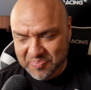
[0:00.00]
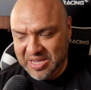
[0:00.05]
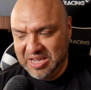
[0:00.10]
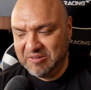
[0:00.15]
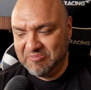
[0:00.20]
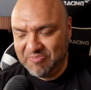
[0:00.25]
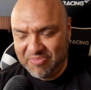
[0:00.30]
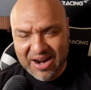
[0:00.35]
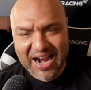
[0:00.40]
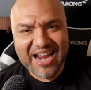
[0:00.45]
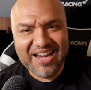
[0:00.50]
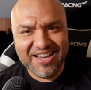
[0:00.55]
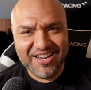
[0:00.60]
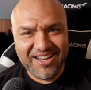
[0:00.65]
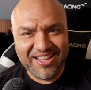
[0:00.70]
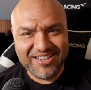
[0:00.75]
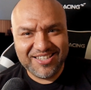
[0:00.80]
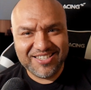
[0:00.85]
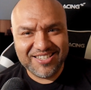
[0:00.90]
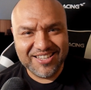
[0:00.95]

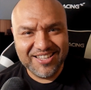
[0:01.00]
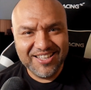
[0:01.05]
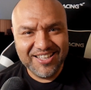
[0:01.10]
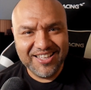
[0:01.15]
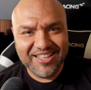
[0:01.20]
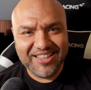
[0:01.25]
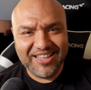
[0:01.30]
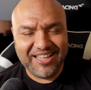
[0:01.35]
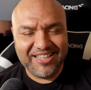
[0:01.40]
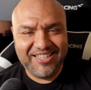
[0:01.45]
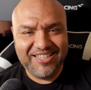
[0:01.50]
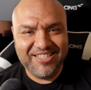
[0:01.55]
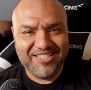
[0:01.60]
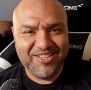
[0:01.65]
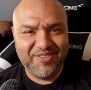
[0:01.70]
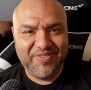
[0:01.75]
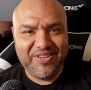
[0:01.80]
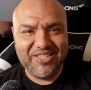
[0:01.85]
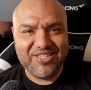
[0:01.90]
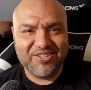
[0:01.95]
brightness that this
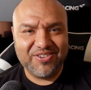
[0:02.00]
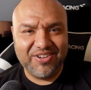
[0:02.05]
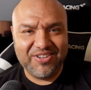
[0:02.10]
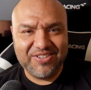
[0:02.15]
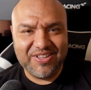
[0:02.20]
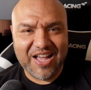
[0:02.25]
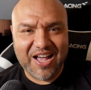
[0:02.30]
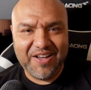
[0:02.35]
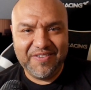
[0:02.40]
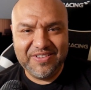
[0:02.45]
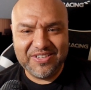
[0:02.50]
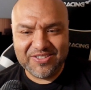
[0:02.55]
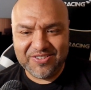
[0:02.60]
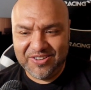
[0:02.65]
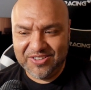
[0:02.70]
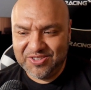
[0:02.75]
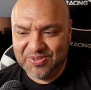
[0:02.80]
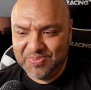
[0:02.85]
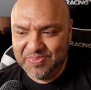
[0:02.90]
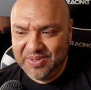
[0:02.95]
TV is going to have, is
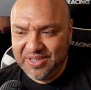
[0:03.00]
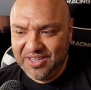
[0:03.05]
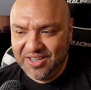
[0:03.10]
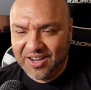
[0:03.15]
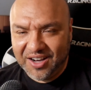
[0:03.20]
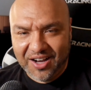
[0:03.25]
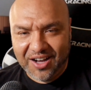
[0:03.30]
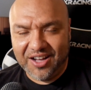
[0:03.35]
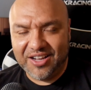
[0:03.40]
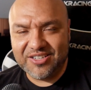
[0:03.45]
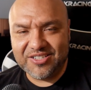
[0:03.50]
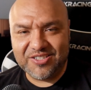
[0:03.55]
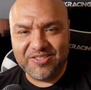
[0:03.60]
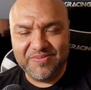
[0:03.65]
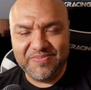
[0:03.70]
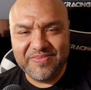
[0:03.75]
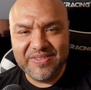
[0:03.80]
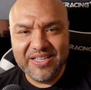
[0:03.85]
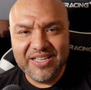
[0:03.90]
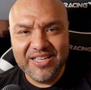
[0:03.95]
going to be
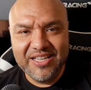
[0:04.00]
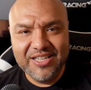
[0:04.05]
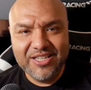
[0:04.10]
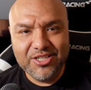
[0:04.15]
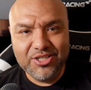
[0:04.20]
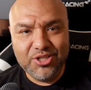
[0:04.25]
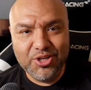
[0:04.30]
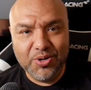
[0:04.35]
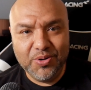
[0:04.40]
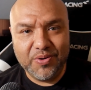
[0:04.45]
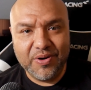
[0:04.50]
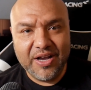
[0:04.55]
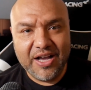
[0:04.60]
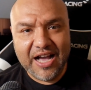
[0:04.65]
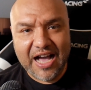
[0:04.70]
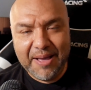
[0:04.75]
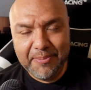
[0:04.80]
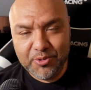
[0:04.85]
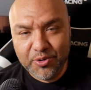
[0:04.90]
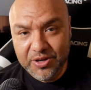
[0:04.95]
awesome. So
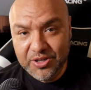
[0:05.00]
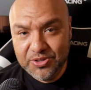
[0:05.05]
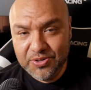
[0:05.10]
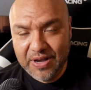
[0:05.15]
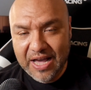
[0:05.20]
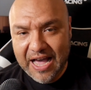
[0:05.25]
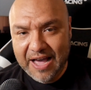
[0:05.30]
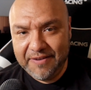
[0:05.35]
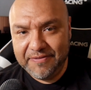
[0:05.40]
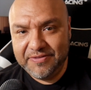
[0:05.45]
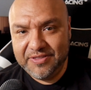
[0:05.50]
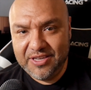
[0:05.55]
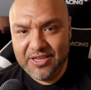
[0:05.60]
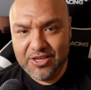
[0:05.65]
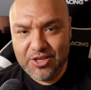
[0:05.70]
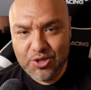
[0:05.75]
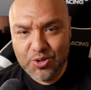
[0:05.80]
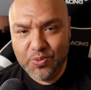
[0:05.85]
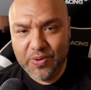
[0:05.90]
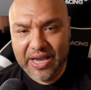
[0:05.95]
I'm going to have the
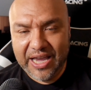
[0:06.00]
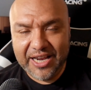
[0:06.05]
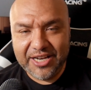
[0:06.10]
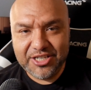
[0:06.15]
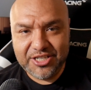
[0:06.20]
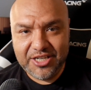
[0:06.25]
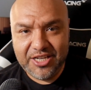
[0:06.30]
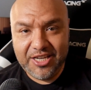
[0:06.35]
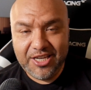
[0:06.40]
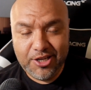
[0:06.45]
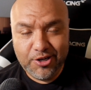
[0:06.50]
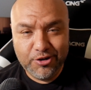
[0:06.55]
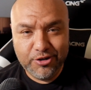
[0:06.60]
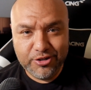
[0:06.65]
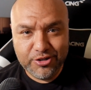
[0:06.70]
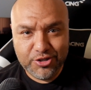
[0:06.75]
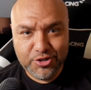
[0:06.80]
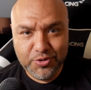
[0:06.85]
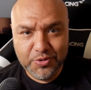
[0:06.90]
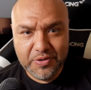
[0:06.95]
U8G here
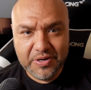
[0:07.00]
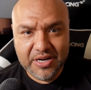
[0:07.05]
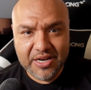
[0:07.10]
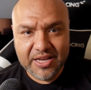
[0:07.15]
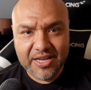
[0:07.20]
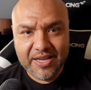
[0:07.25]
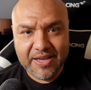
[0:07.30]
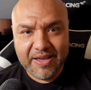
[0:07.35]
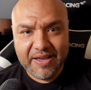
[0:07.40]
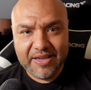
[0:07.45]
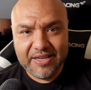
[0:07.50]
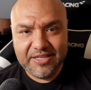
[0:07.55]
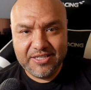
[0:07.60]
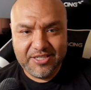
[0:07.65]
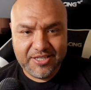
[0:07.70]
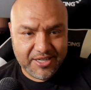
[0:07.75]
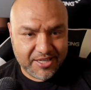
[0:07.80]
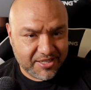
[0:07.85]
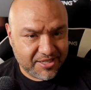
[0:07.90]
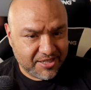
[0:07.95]
soon.
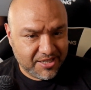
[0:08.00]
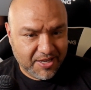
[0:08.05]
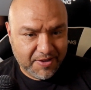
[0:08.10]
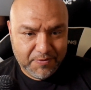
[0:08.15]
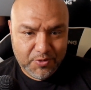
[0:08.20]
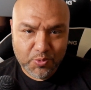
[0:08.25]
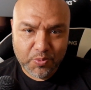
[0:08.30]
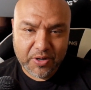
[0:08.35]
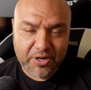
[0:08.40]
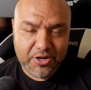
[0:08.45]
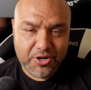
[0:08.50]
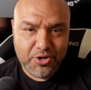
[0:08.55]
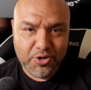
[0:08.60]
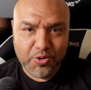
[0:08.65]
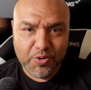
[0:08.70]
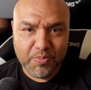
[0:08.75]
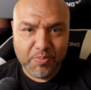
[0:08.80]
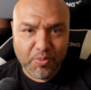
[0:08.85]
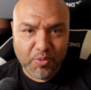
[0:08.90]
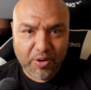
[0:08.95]
Just if you want to
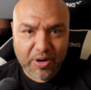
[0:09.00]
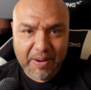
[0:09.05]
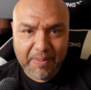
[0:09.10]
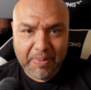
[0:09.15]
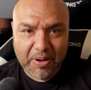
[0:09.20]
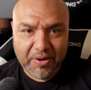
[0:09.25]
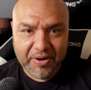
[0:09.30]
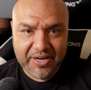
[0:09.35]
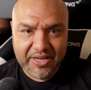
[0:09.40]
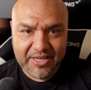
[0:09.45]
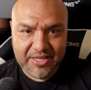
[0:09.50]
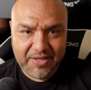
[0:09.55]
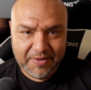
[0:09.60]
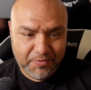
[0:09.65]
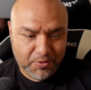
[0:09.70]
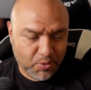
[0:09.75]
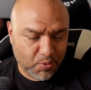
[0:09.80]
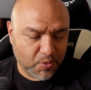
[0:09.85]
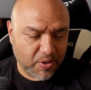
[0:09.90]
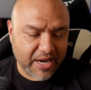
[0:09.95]
know more about it, if
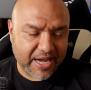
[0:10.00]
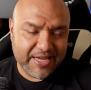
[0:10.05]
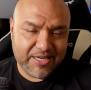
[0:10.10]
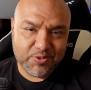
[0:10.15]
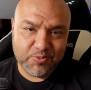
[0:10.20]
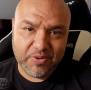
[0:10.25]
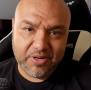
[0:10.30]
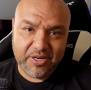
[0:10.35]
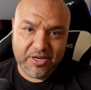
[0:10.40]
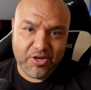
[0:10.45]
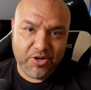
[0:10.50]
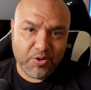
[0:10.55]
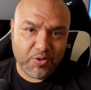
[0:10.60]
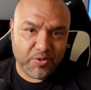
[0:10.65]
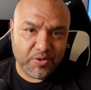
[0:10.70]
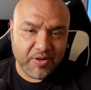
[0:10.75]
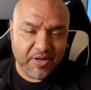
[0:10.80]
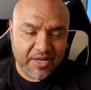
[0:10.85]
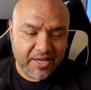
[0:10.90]
you guys want to know